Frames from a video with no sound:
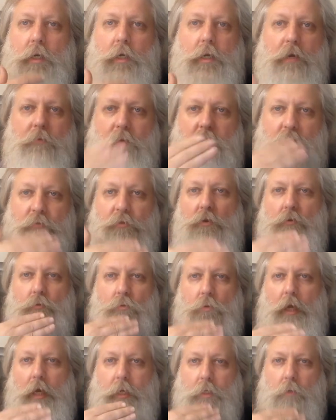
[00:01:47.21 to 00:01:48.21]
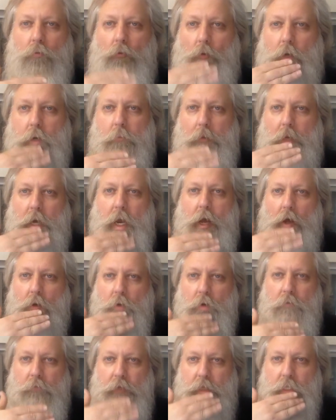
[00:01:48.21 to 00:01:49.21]
And even if you wipe it out
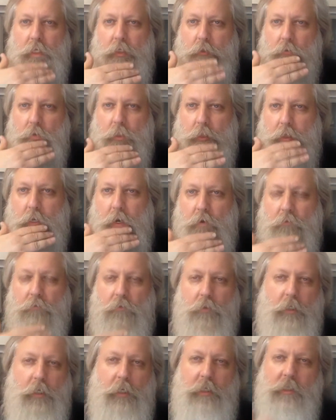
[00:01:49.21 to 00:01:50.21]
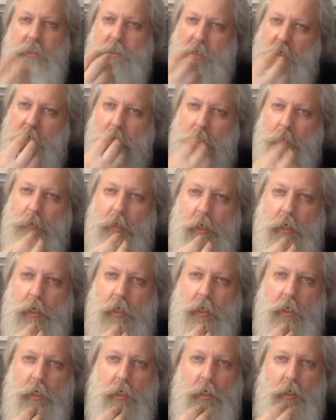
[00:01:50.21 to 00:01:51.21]
and everything really carefully, it's going to
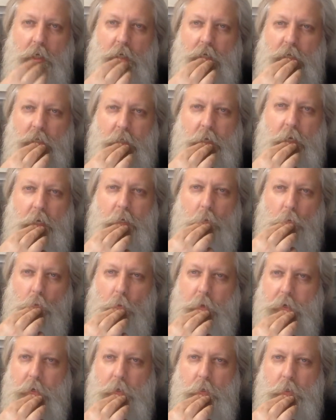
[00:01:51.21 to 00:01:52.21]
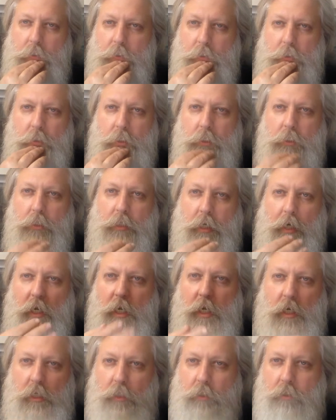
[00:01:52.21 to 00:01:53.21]
be kind of weird and
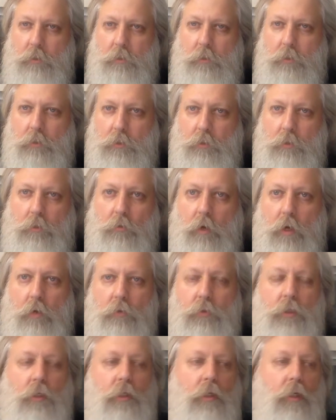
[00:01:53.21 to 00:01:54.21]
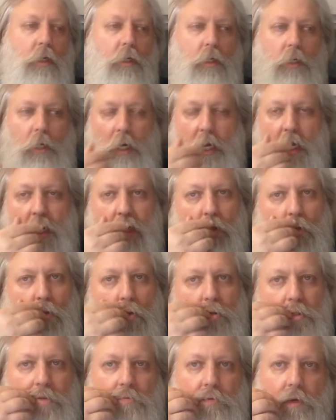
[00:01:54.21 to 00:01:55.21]
sticky and it's just gross. And of
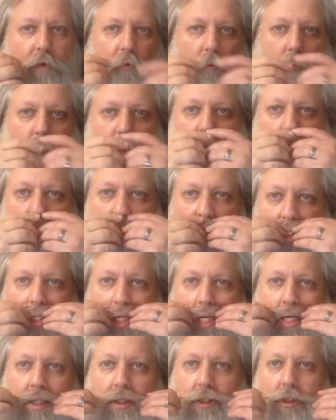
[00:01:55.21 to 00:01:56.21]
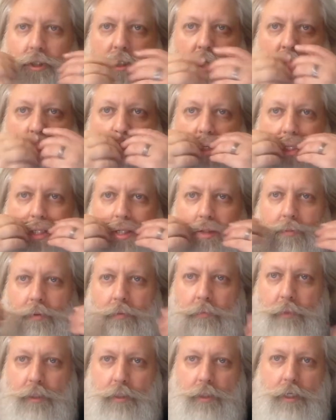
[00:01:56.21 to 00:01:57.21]
course, if you have a big mustache, you're going to mess up
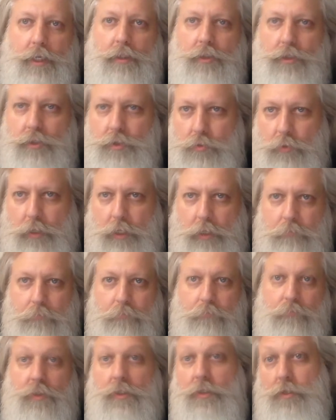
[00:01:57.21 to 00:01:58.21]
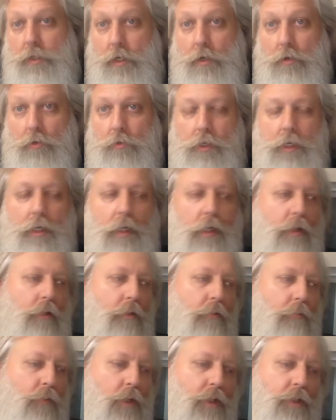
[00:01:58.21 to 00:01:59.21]
your mustache as well. So,
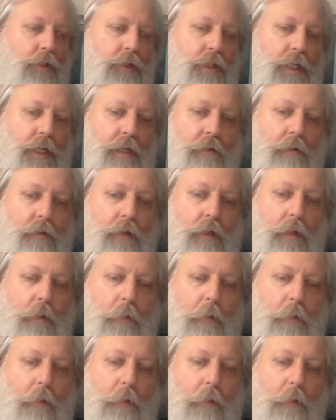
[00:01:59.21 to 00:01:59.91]
brush your teeth.